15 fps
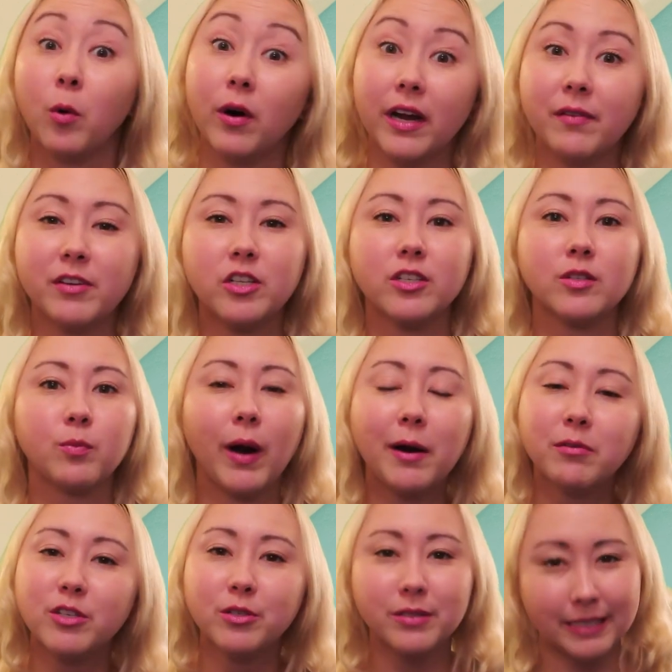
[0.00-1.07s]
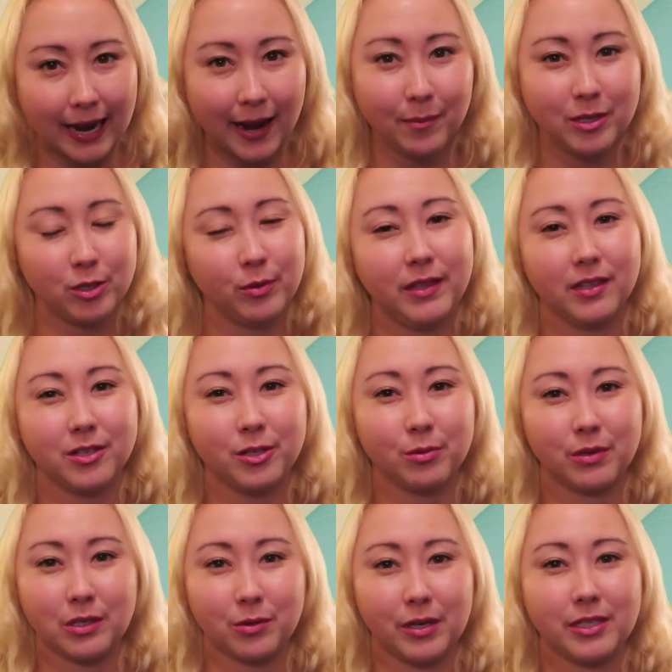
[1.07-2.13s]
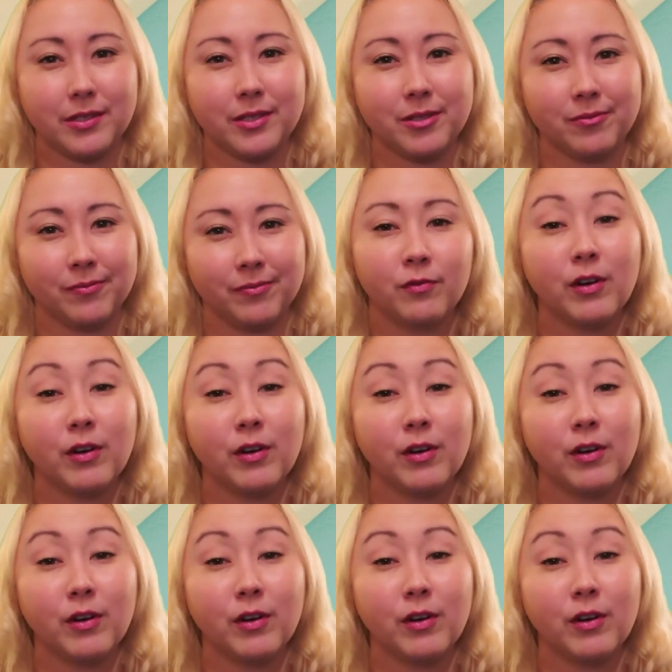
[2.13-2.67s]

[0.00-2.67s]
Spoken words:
or even just where would you stay between the two resorts?